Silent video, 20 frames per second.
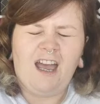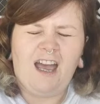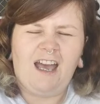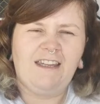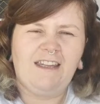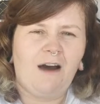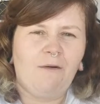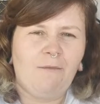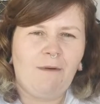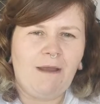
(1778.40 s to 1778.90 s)

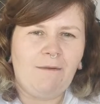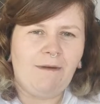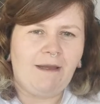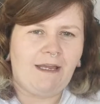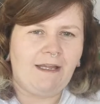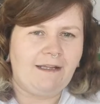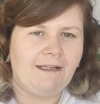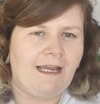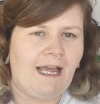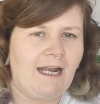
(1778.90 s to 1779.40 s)
that way we
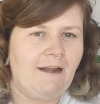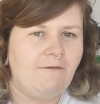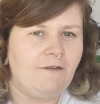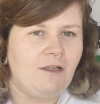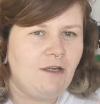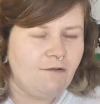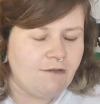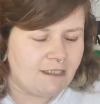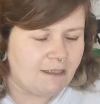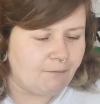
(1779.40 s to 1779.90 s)
can kind of
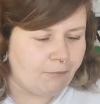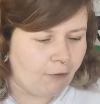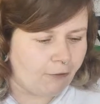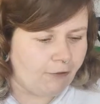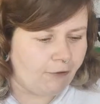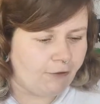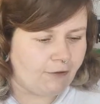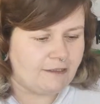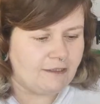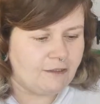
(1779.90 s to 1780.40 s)
use the
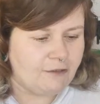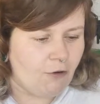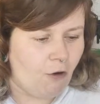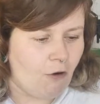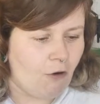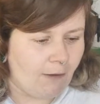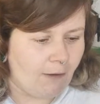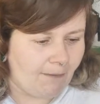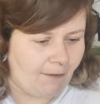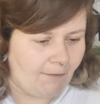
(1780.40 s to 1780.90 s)
products and
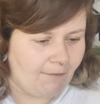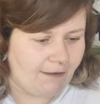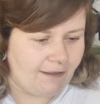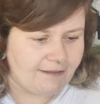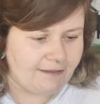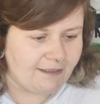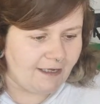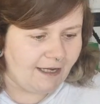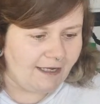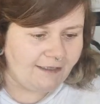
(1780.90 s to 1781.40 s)
talk about
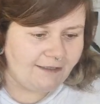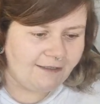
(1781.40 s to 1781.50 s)
it.